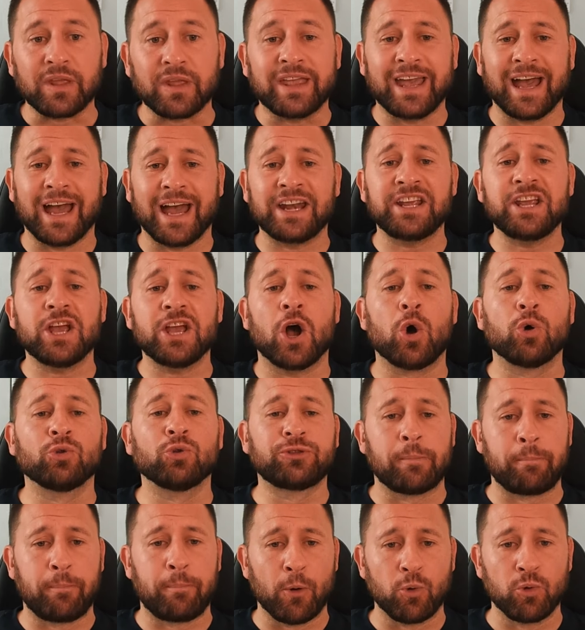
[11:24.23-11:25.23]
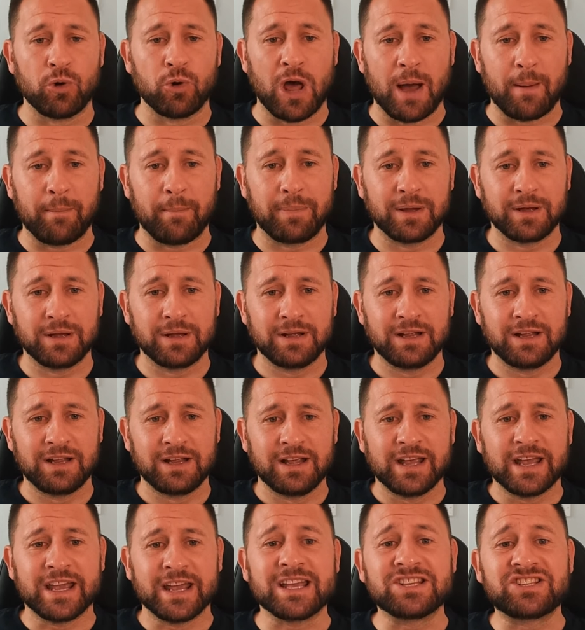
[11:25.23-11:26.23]
Can he hold the ball up?
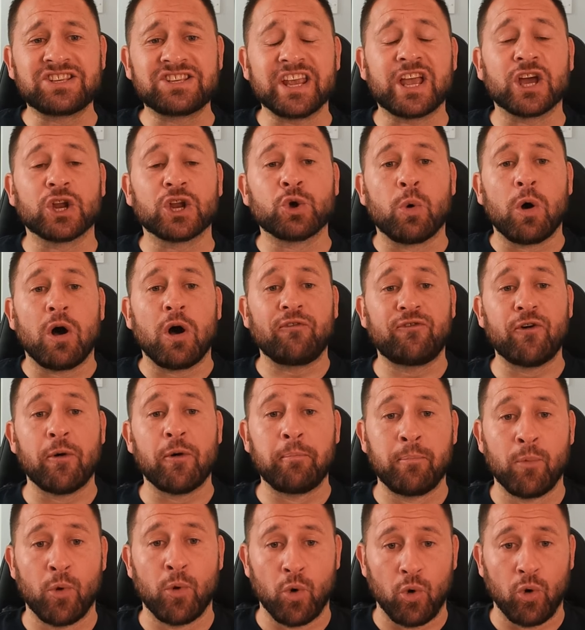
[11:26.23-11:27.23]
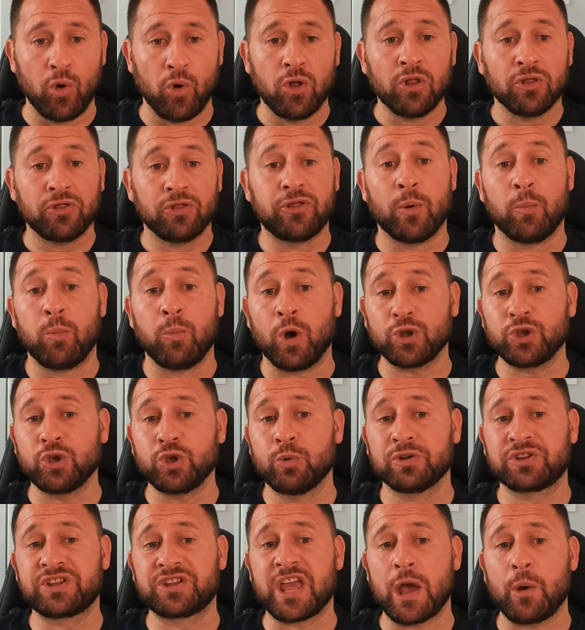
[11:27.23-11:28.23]
Is he going to offer more than what
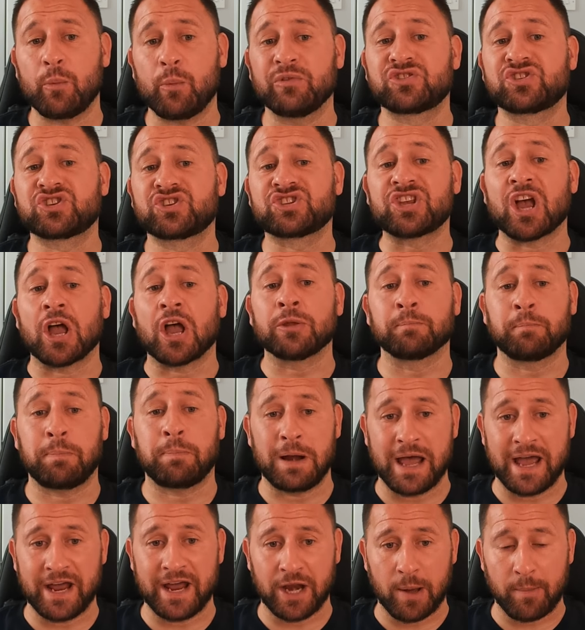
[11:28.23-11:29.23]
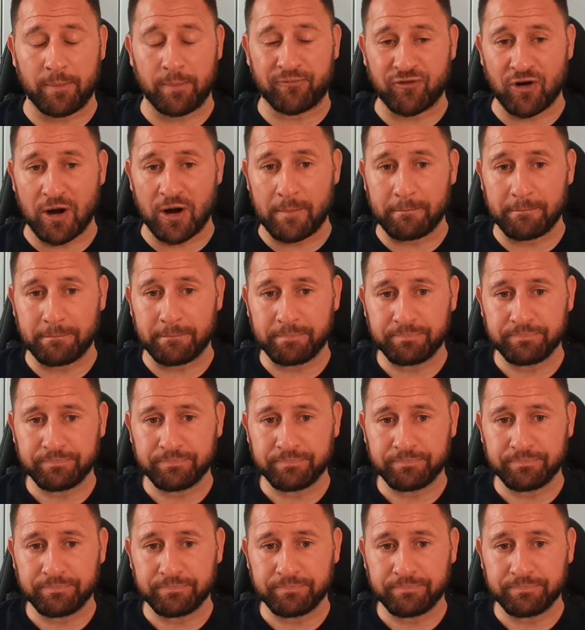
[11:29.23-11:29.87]
you would get with Son playing up front?